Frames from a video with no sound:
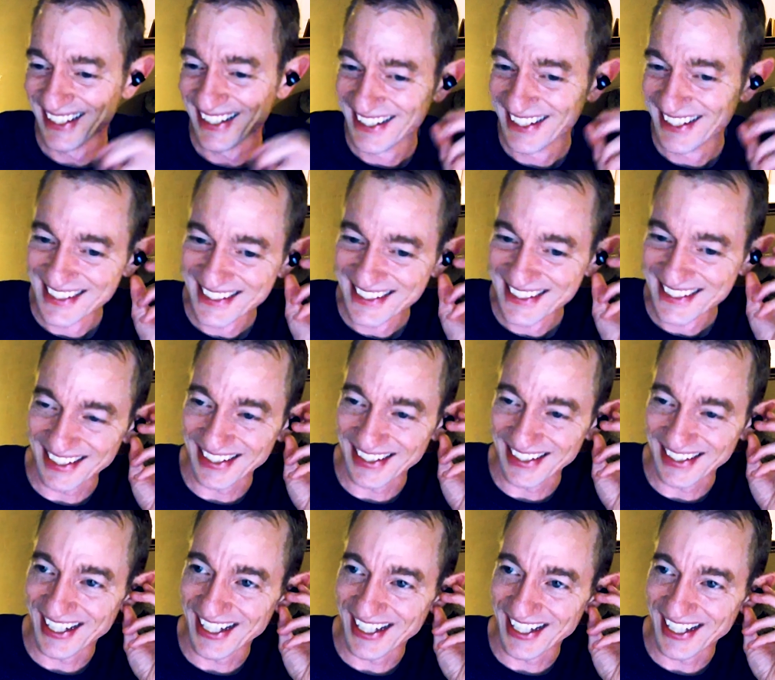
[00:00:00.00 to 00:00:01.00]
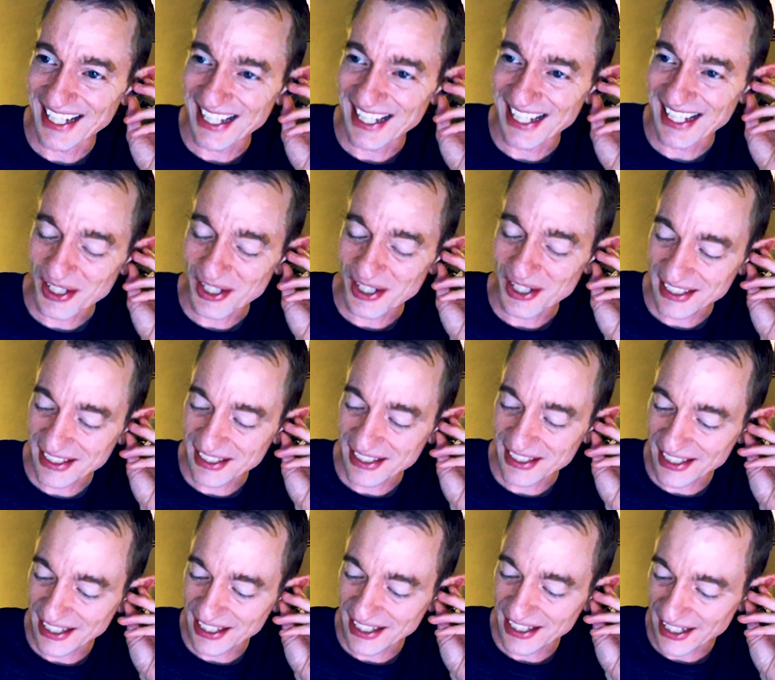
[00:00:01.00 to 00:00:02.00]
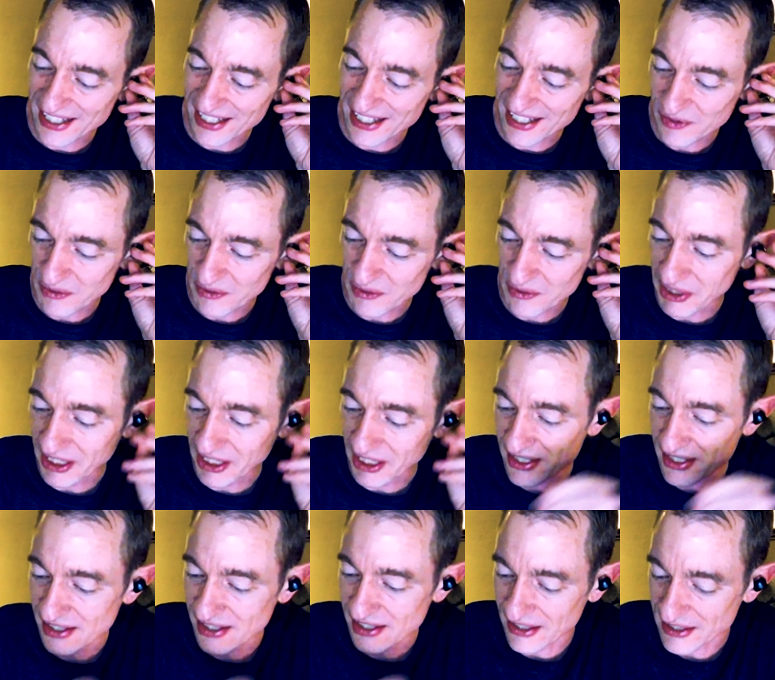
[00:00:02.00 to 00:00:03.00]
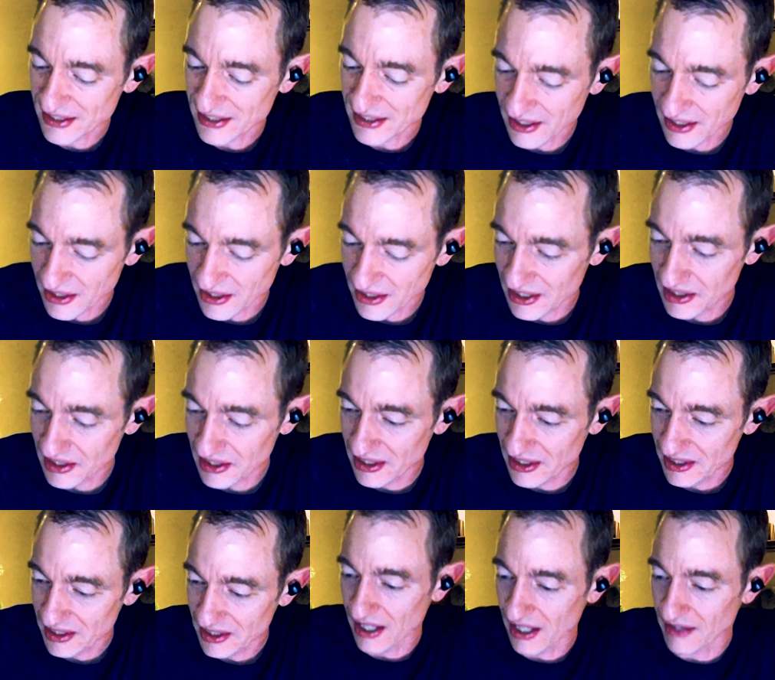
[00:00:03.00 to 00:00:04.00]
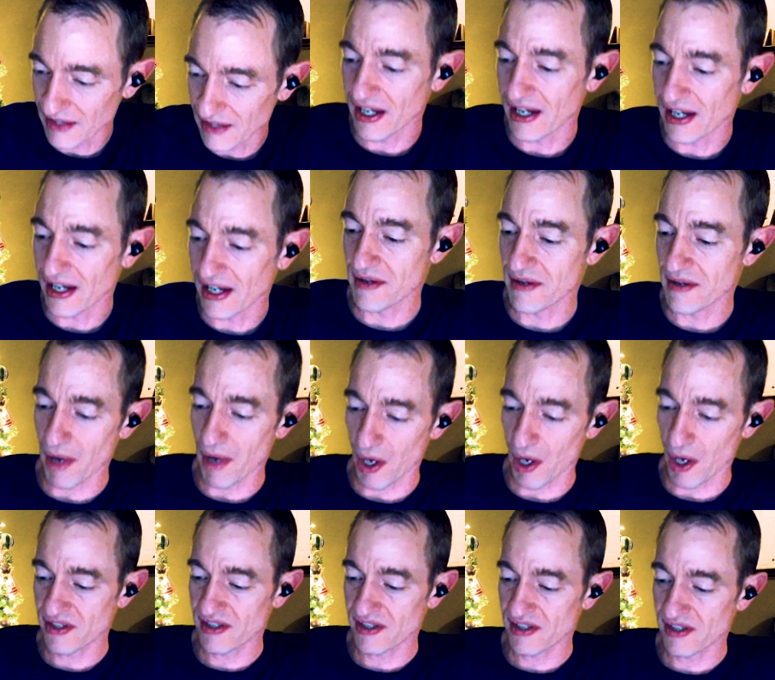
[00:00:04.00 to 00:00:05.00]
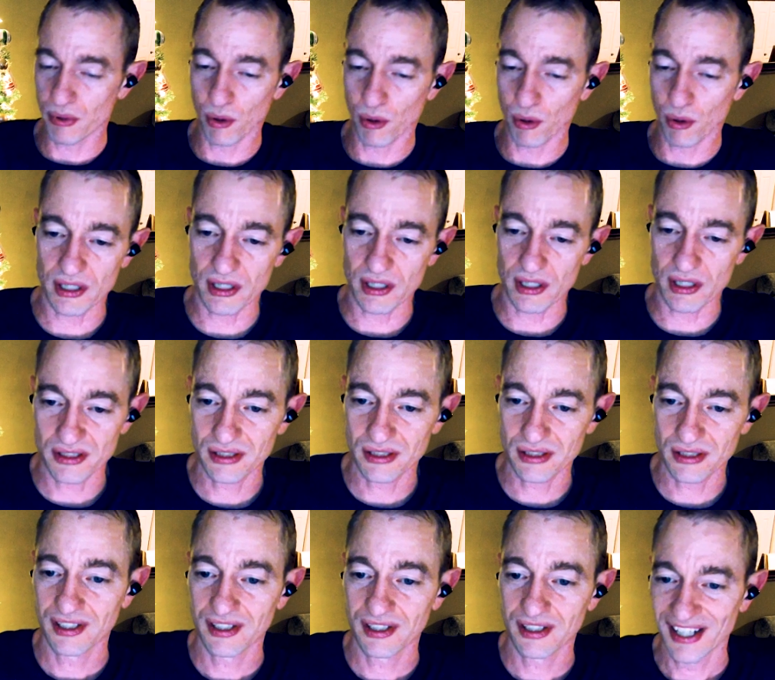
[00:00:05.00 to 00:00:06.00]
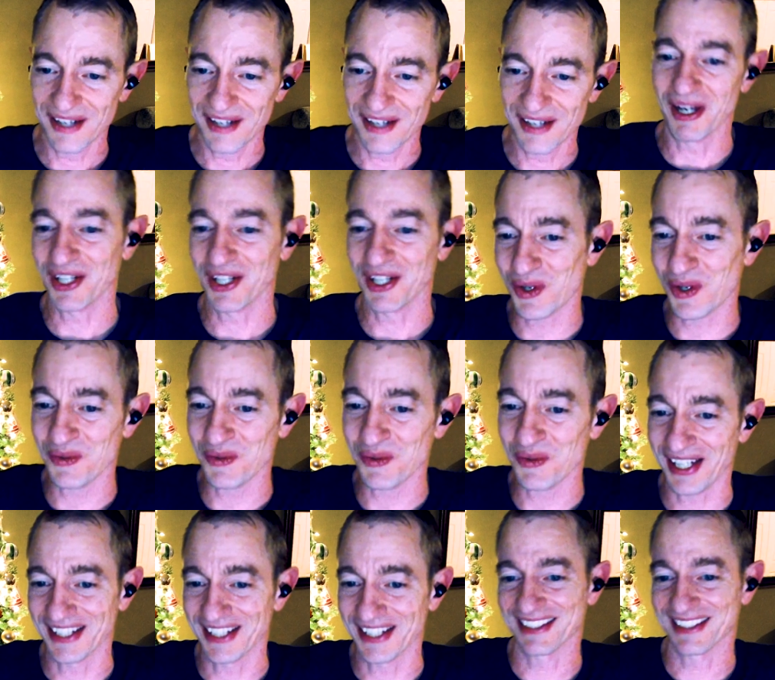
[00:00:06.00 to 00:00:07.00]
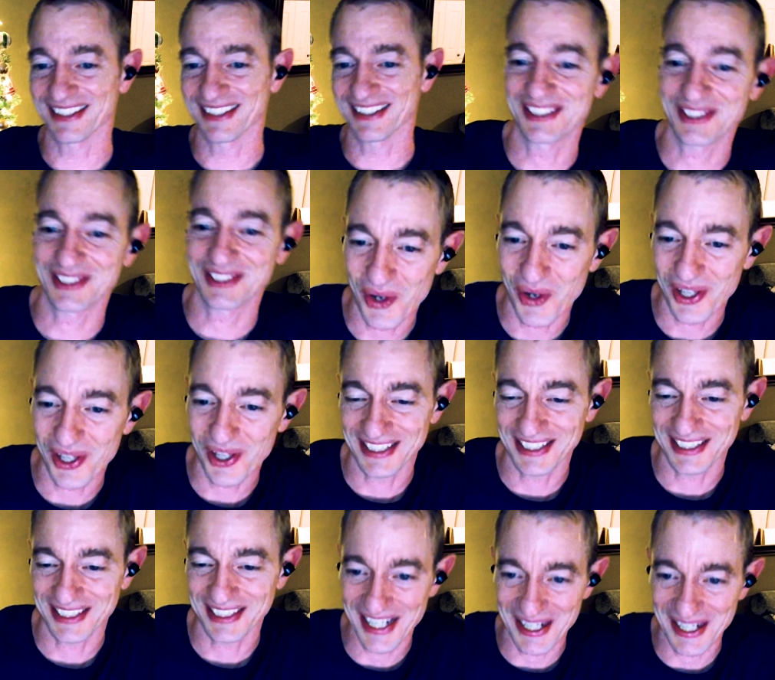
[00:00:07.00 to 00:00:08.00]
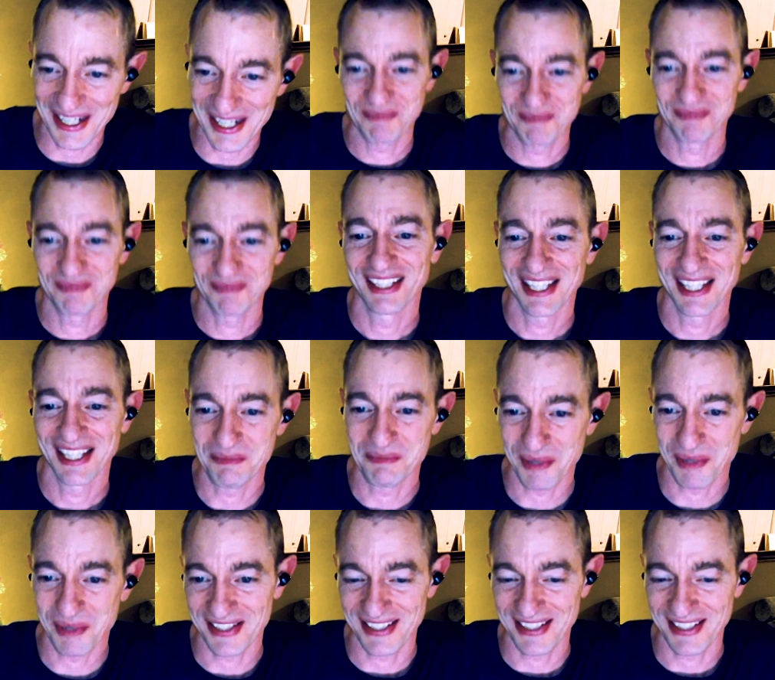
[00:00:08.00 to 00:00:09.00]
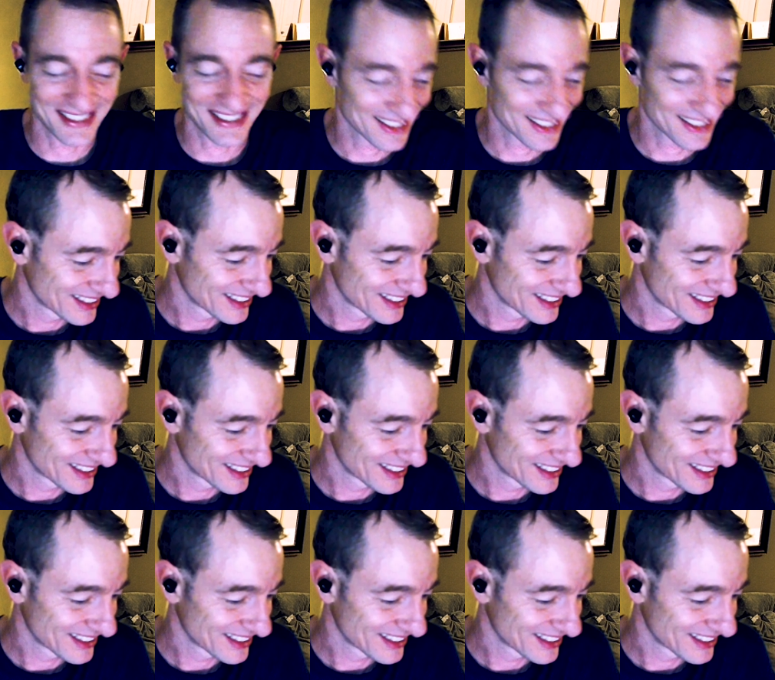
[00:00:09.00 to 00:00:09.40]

So I think the thing is for me is that of the most important of my core values is quality time and presence.